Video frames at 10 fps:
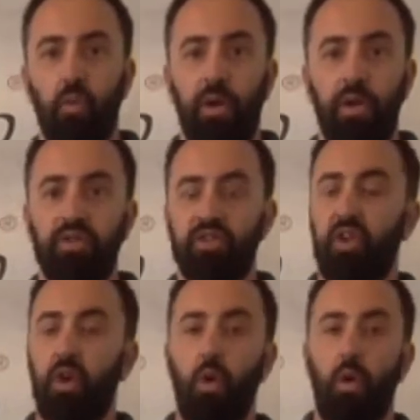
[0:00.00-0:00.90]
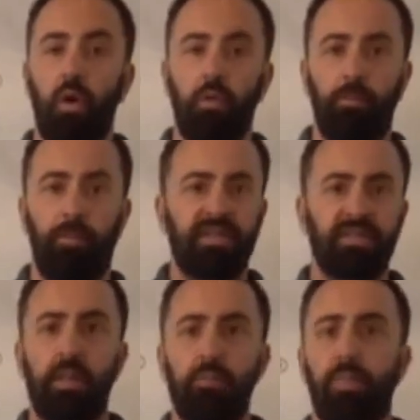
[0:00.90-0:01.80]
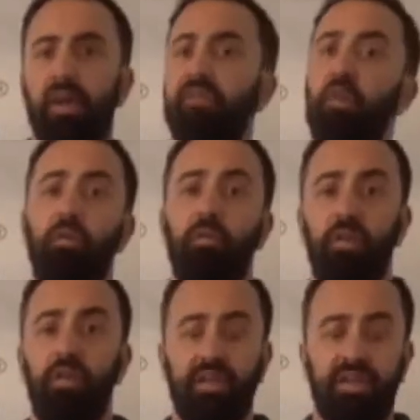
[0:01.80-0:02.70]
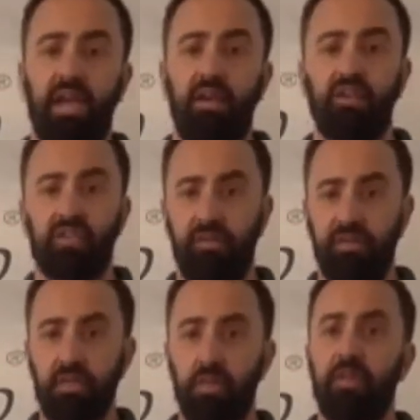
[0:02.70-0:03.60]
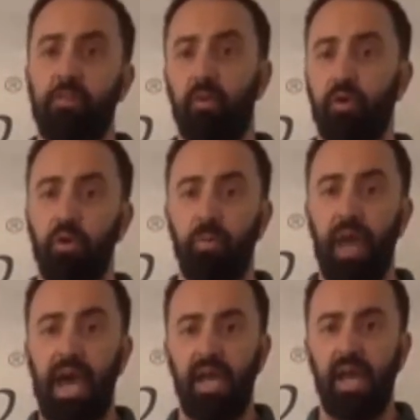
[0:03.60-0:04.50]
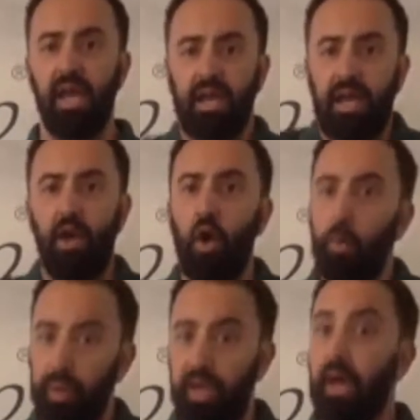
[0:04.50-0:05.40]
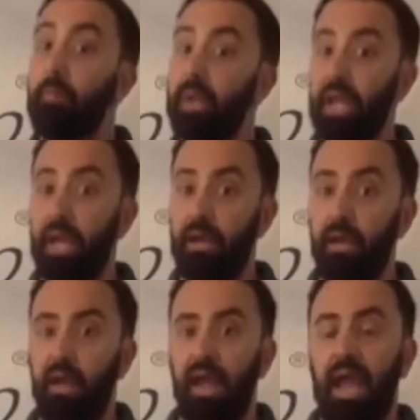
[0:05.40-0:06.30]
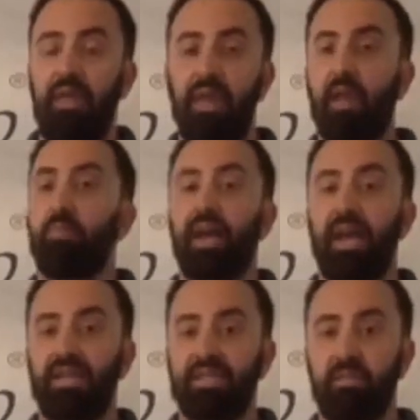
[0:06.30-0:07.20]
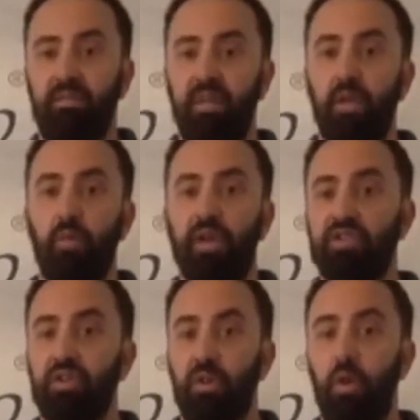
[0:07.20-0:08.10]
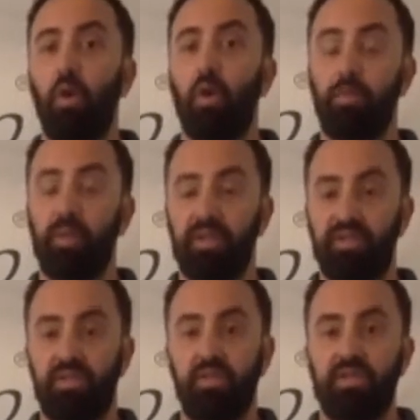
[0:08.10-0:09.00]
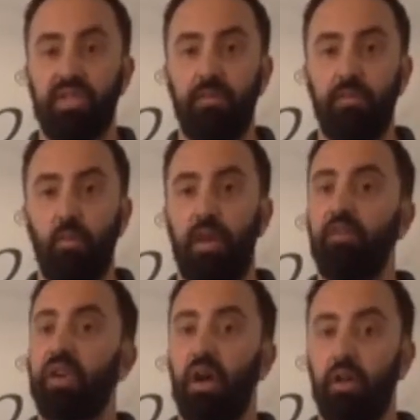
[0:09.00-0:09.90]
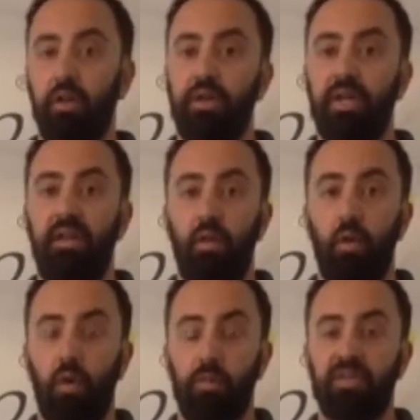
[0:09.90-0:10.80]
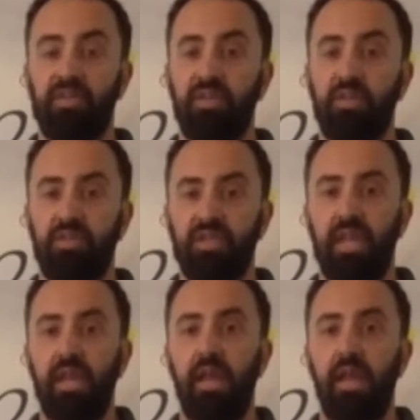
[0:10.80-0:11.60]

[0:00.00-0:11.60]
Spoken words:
where you just go basically buff over the entire surface with a maroon pad, kind of open it up again, and then apply some of the original Oil Plus 2C. Whatever color you did in the Oil Plus 2C,